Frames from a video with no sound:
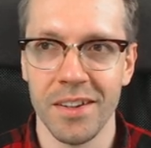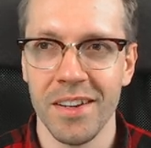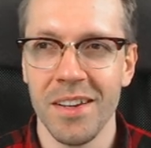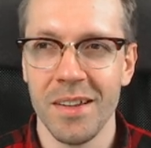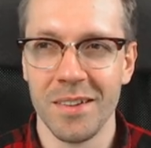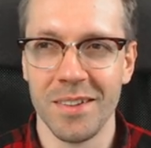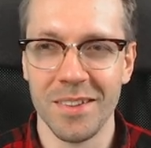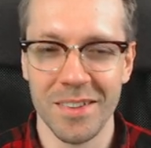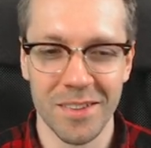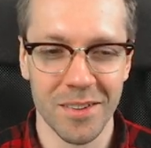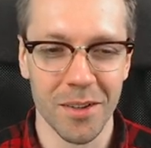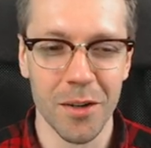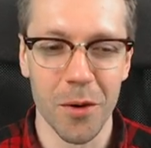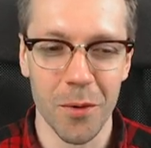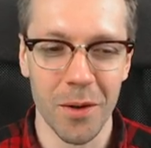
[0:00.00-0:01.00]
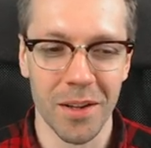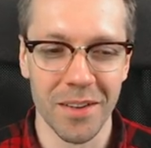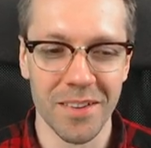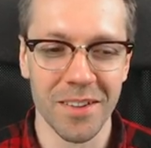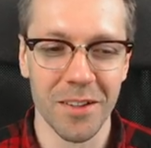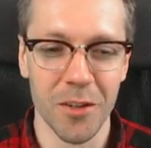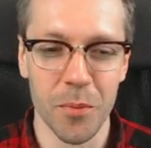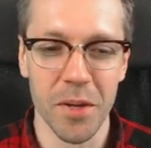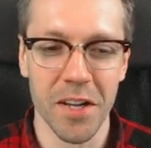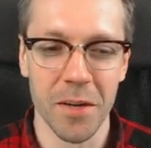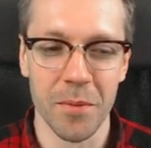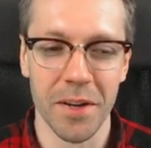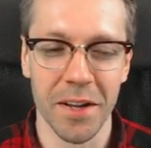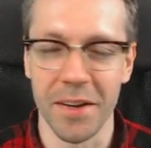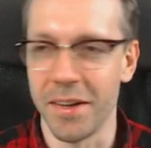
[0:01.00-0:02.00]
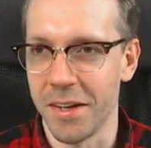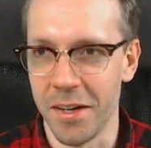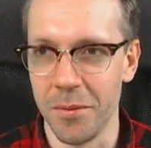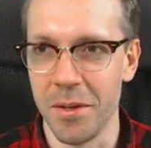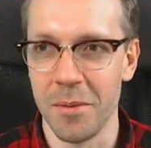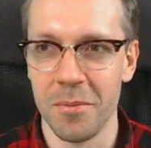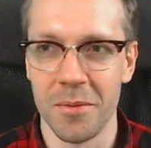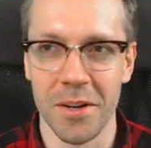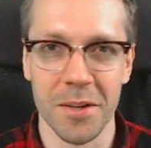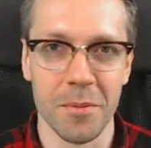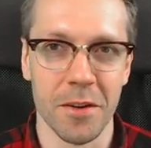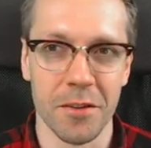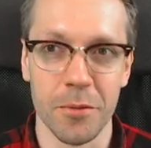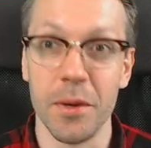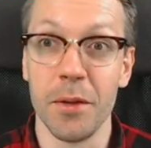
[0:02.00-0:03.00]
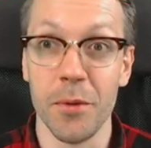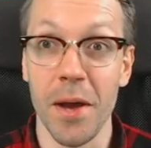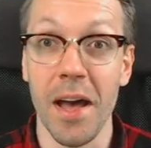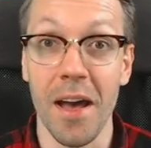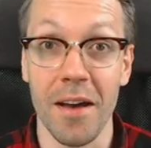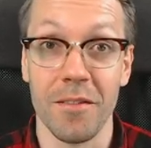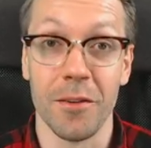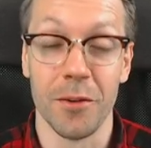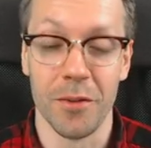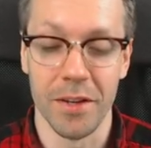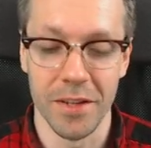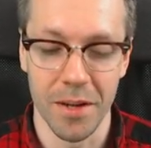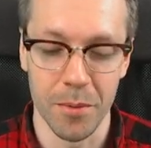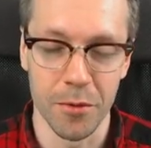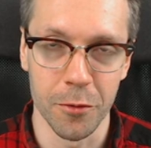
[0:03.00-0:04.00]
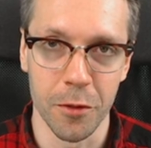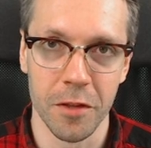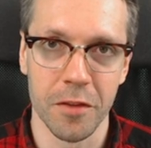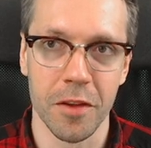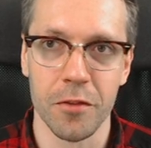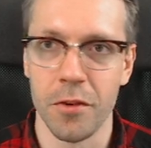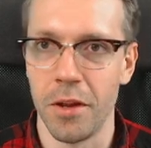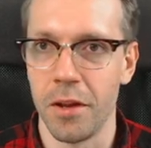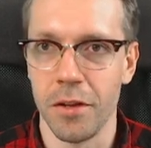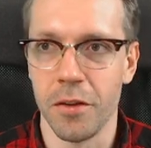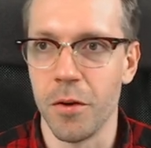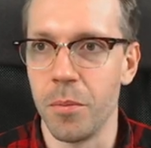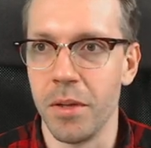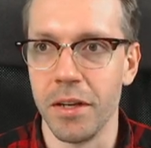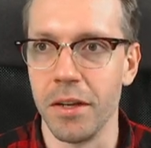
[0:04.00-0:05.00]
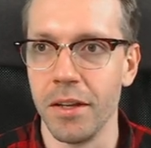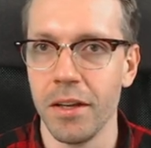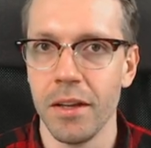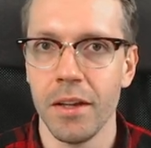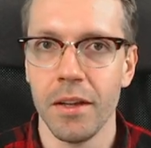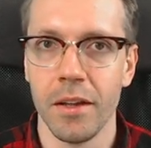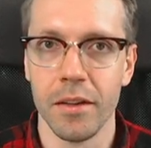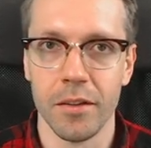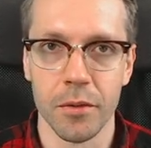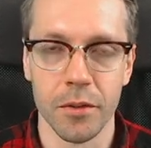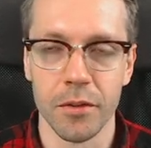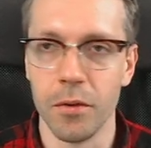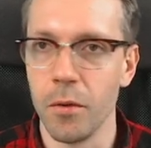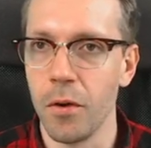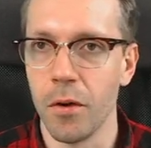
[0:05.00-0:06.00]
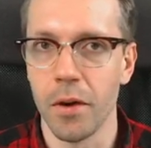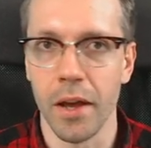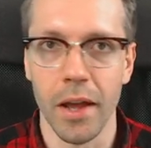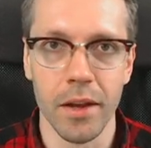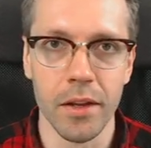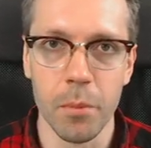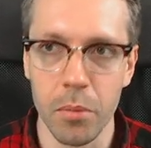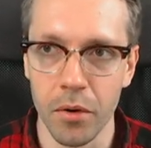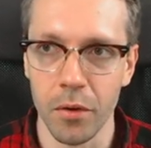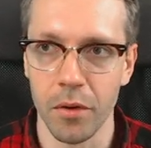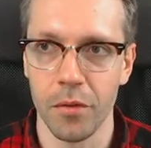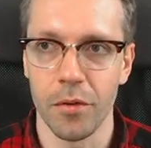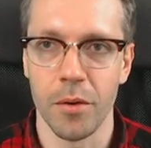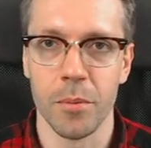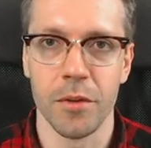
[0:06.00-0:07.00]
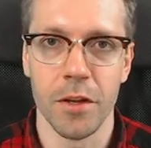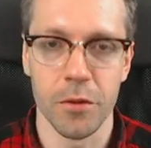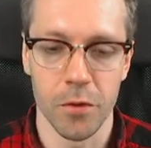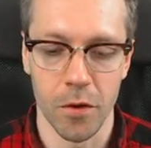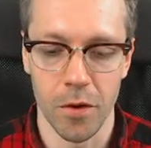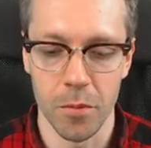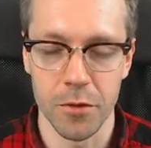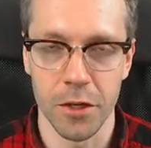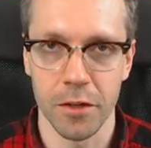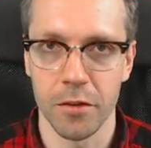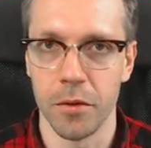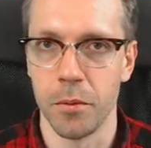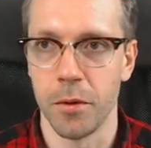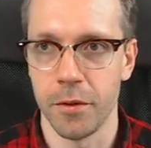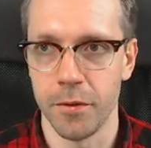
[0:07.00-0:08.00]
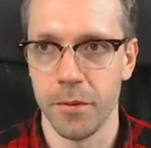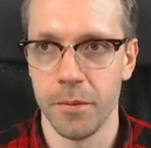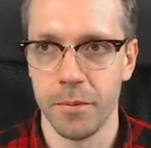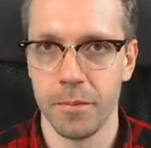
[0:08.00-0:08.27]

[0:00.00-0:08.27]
This is a goal until you become an anagami, pretty much, where you have already uprooted sensuality completely, and there is no longer any pull from sensual objects towards you.